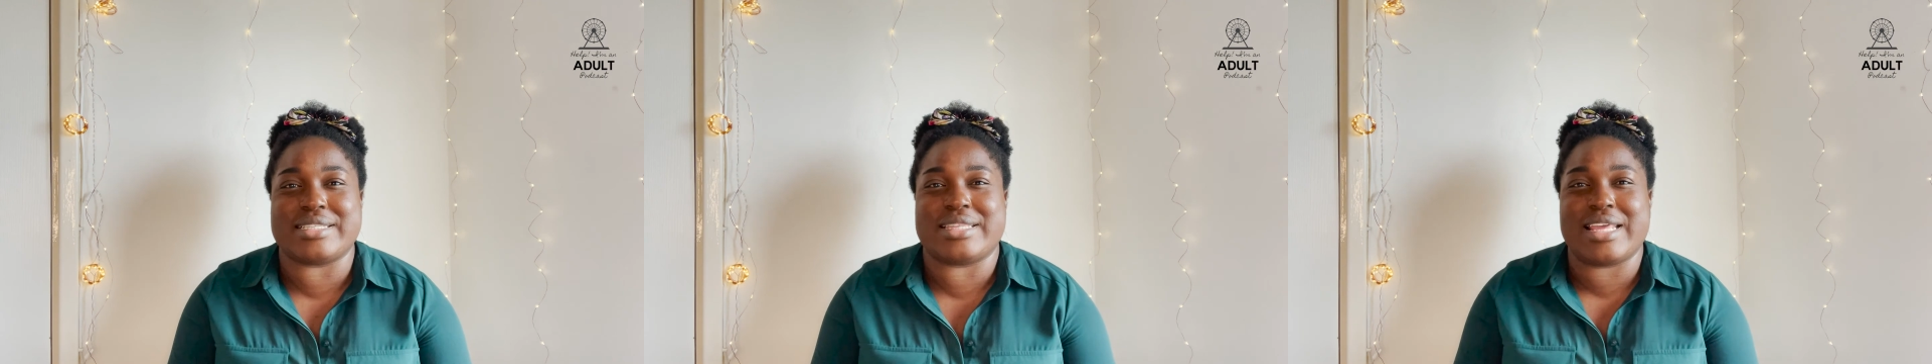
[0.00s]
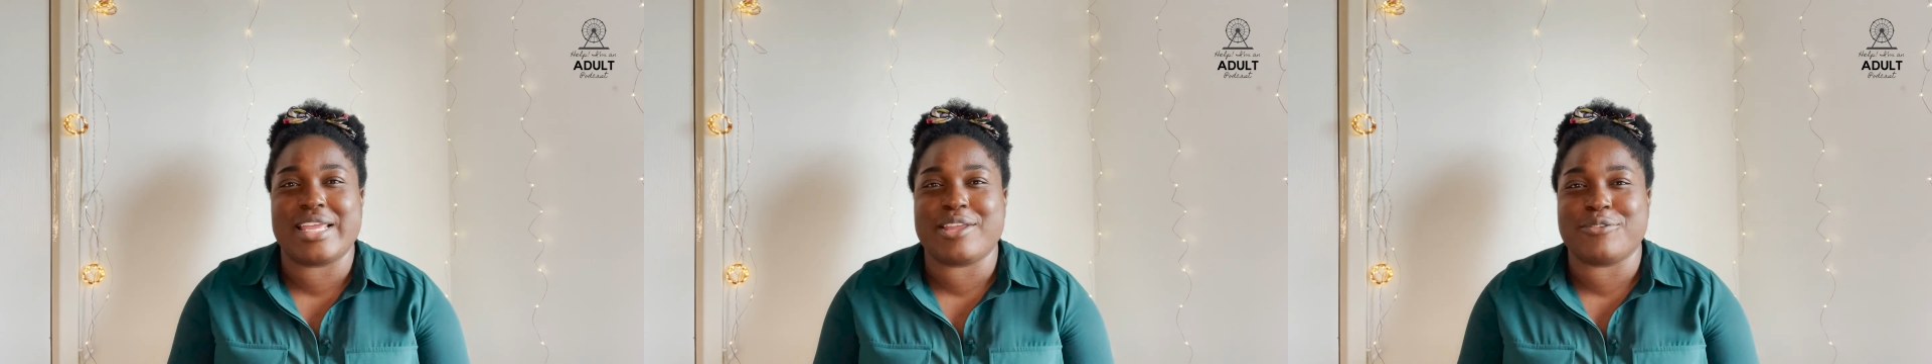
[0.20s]

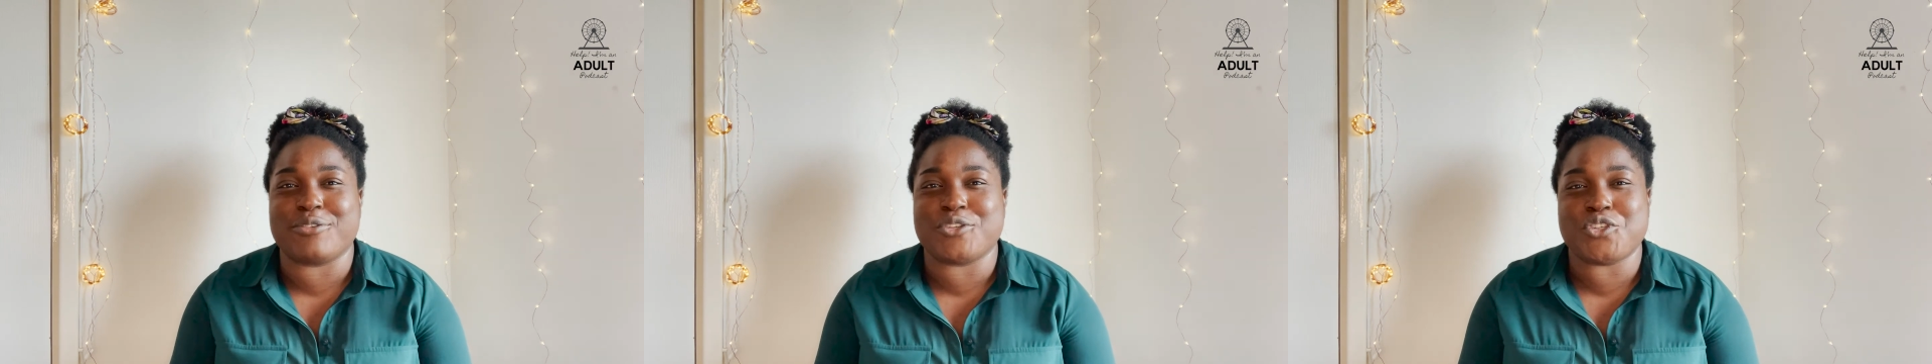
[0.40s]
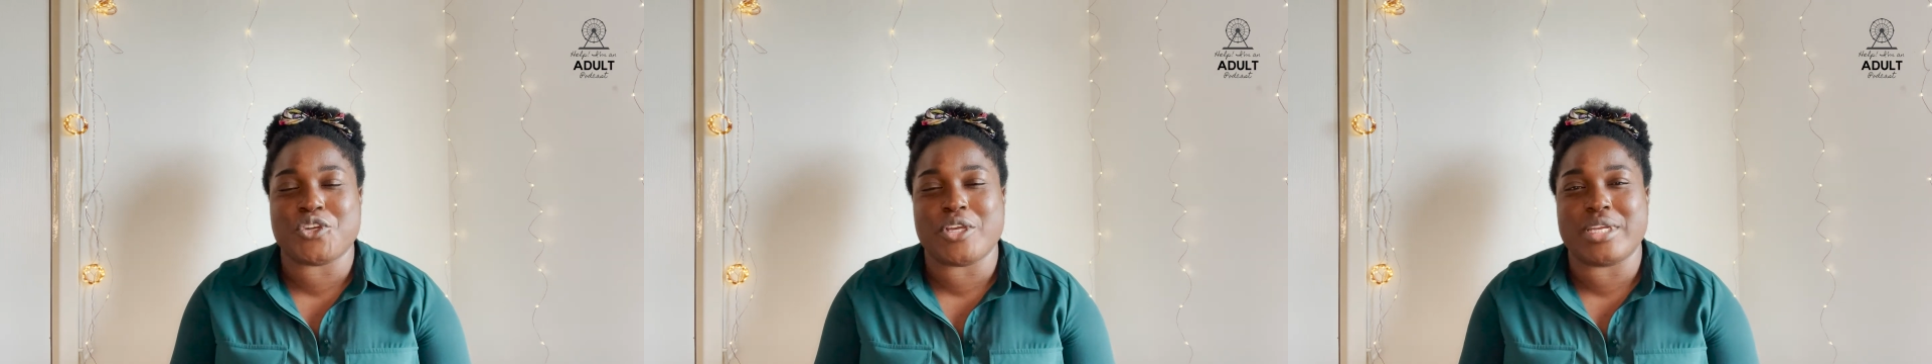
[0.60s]
Thank you
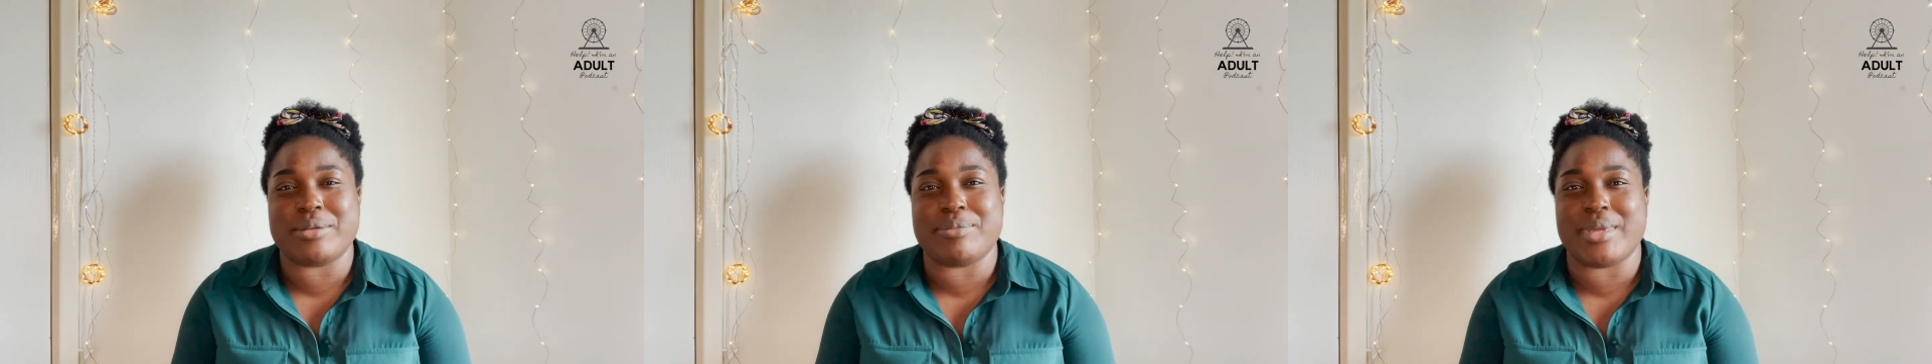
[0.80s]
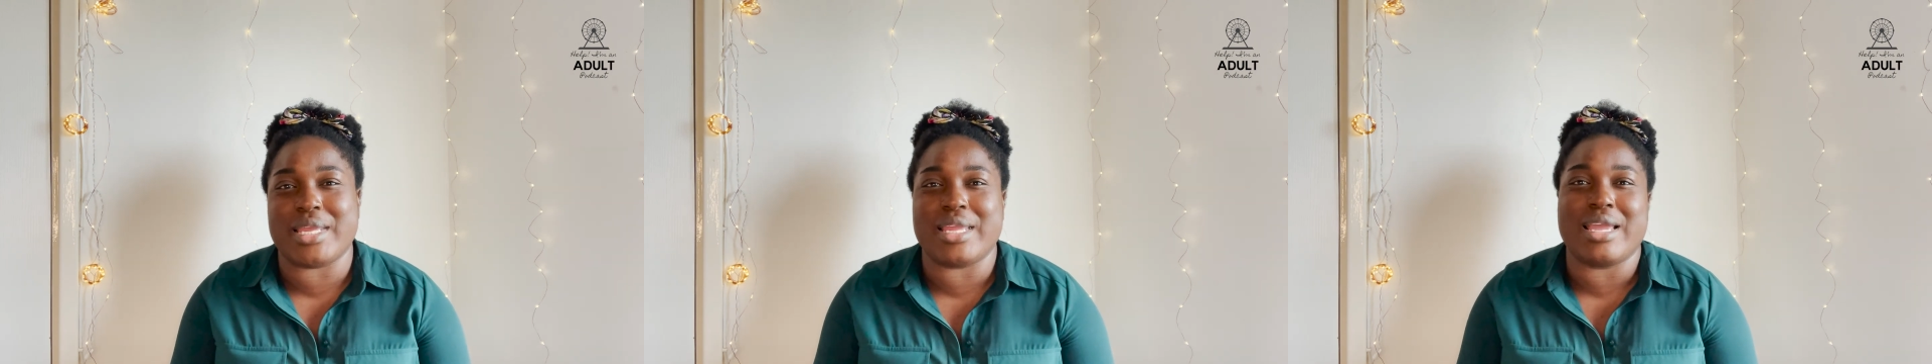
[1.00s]
for
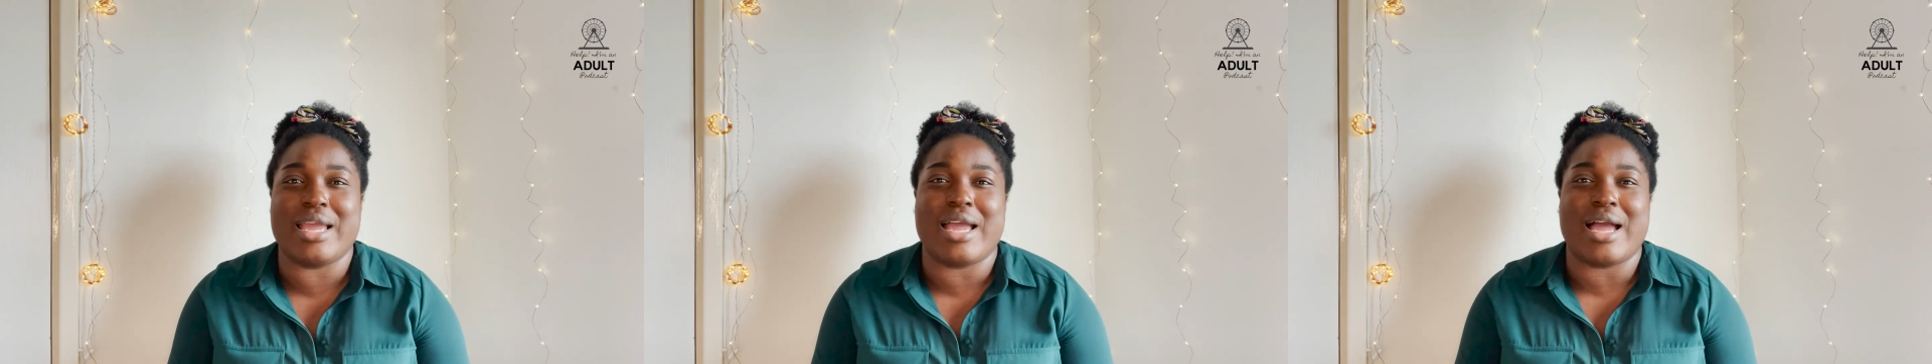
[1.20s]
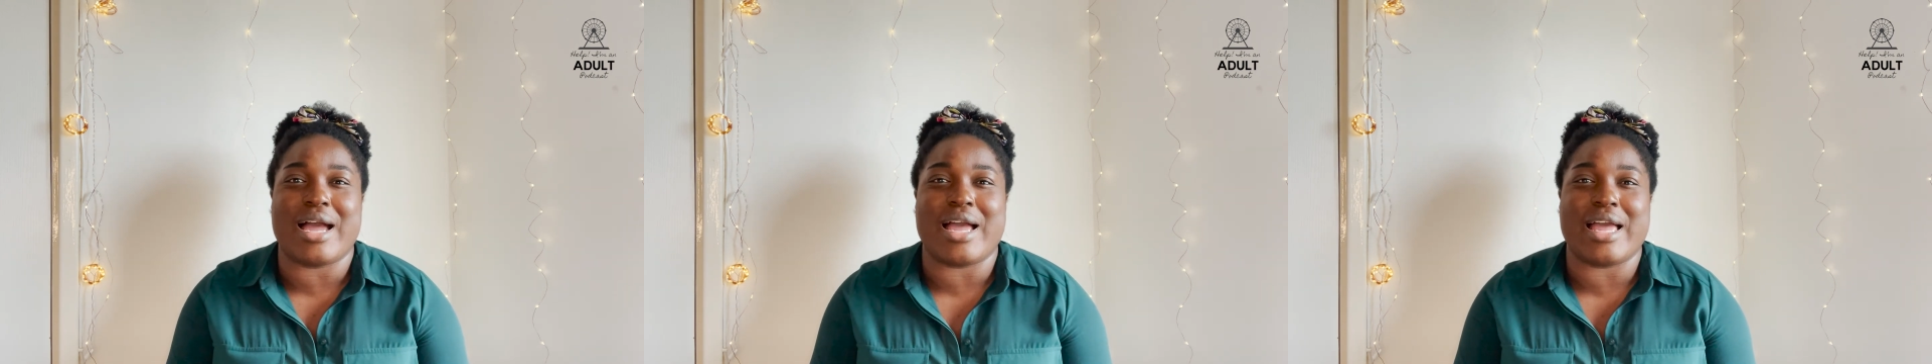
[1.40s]
joining me.
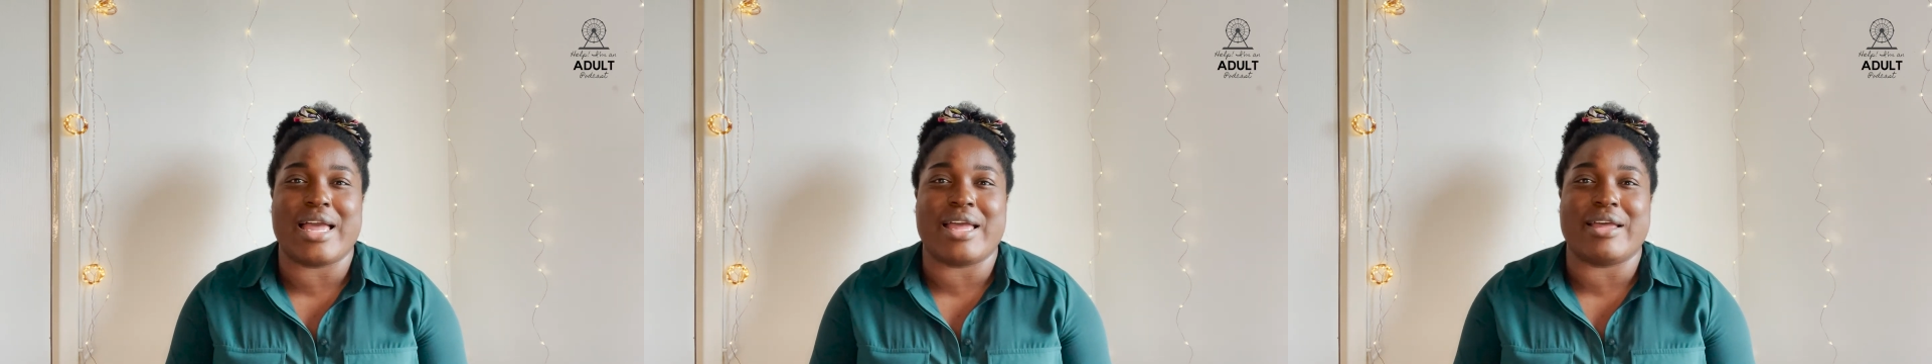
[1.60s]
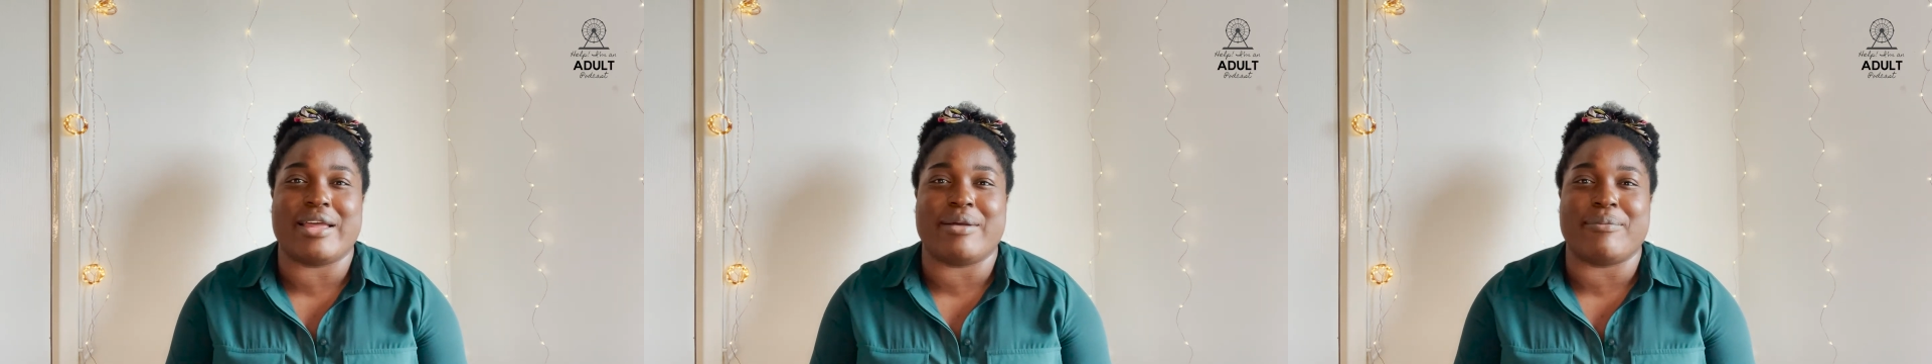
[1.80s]

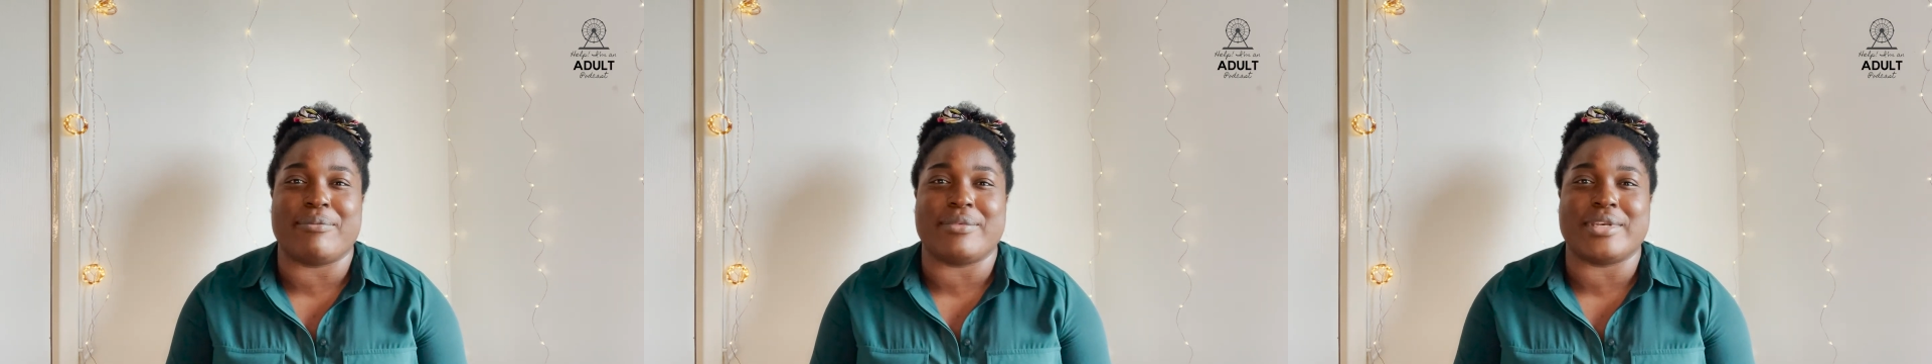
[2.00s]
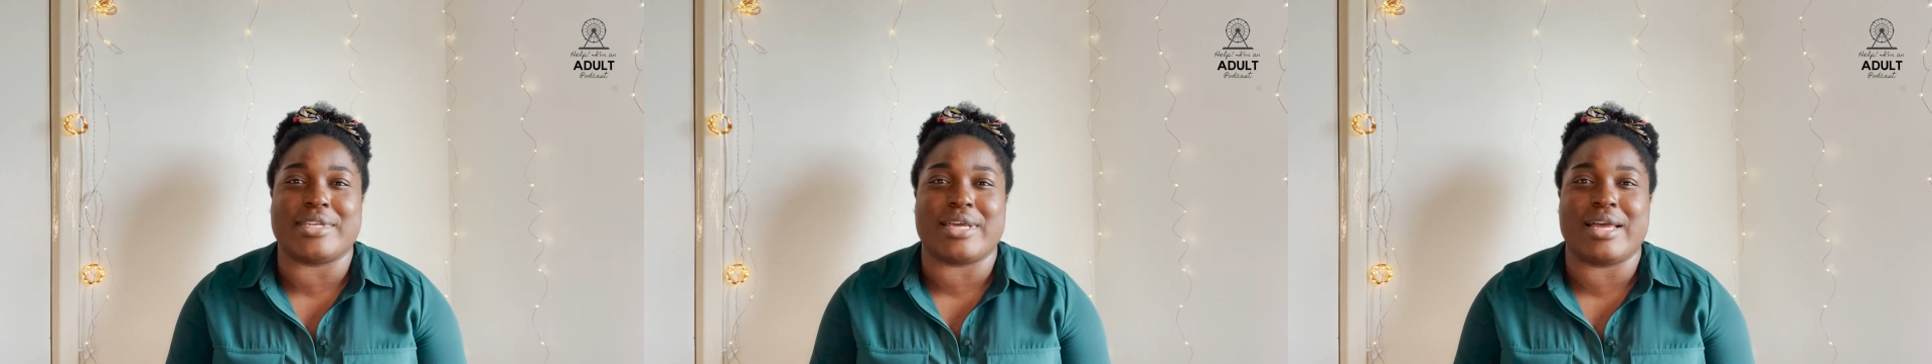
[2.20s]
And